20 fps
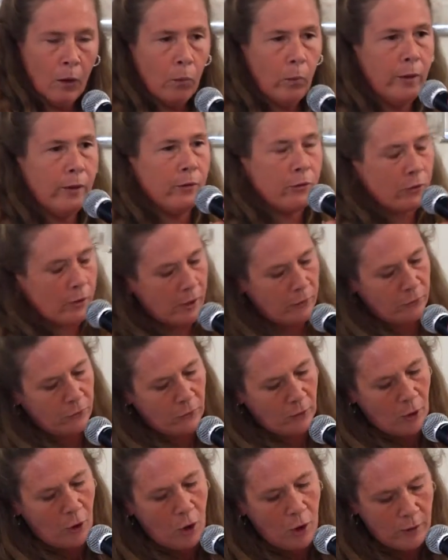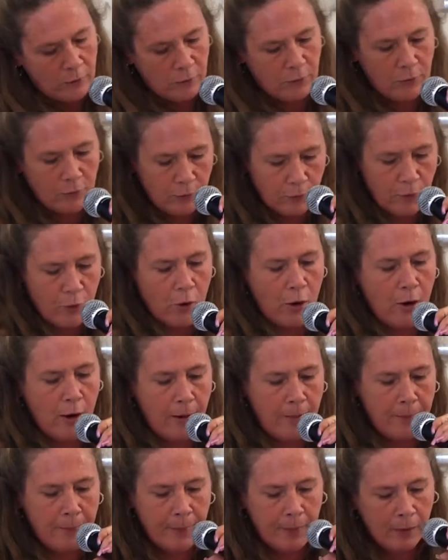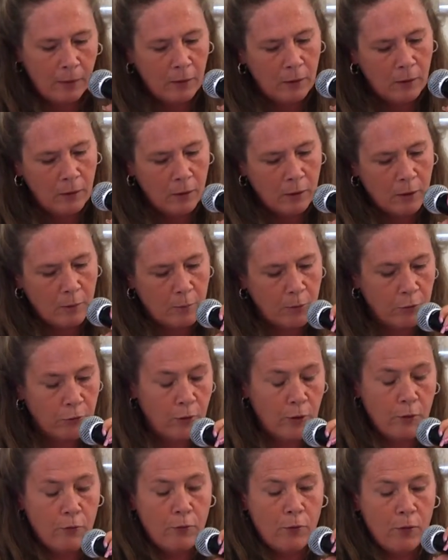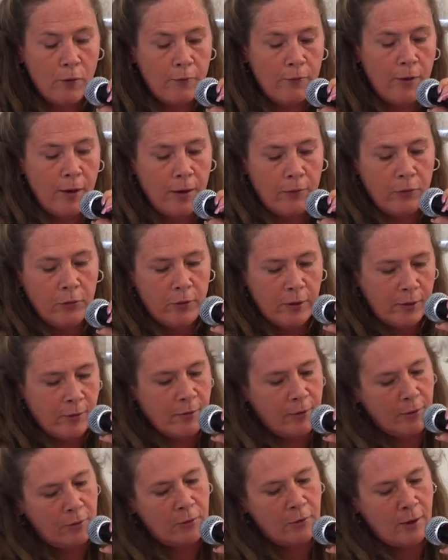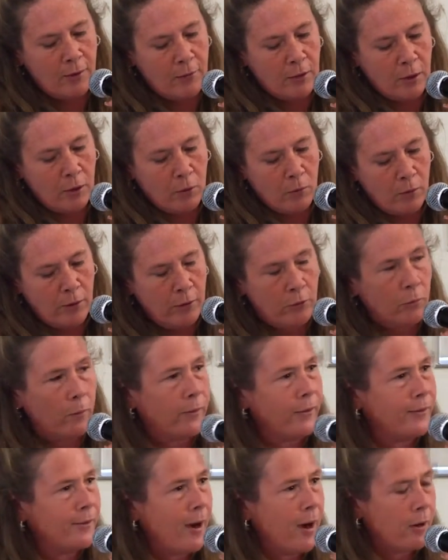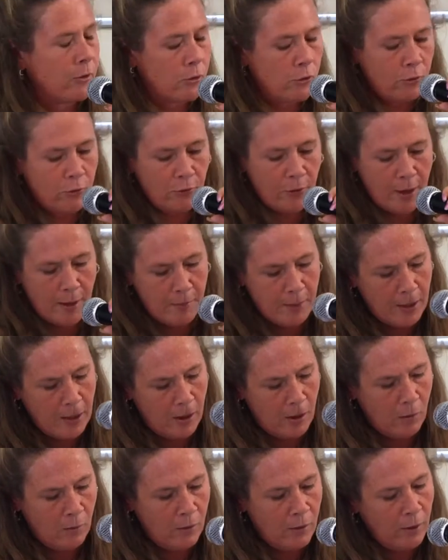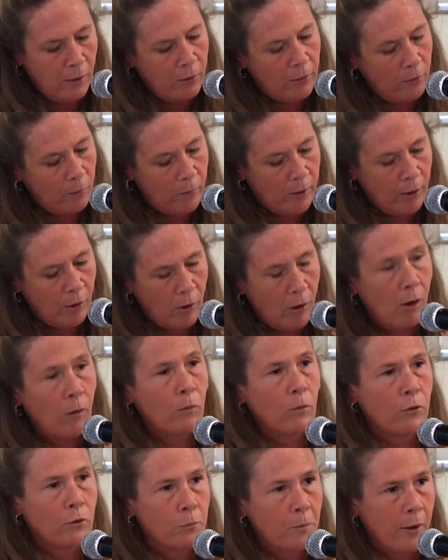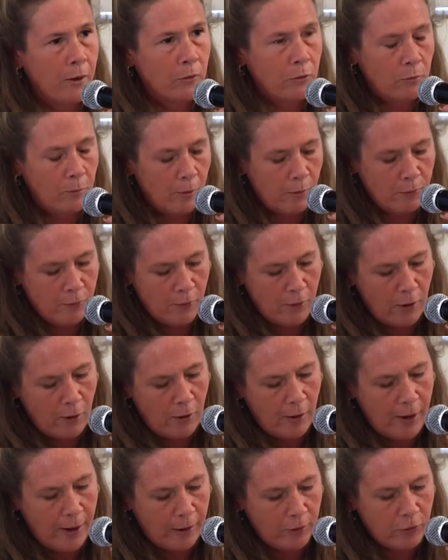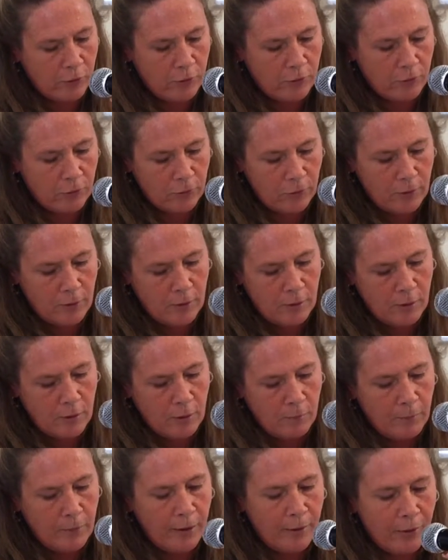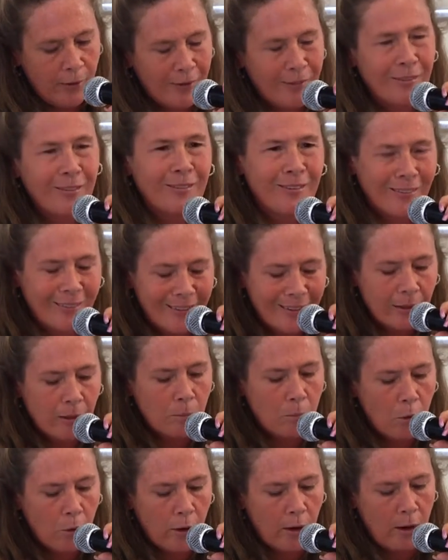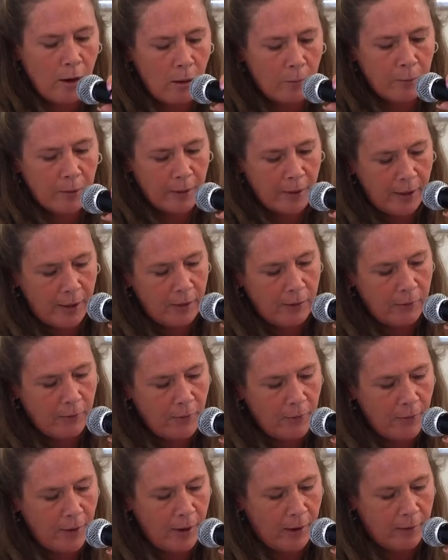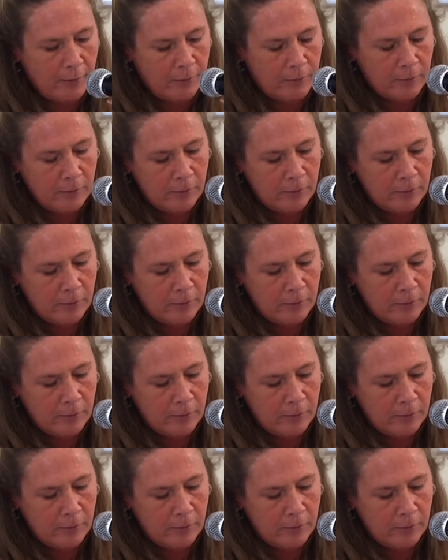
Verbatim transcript: We discussed the causes of crime. Number 045667 agrees with Dr. Samenow that we are all responsible for our actions, but he thinks it's a little more complicated than that.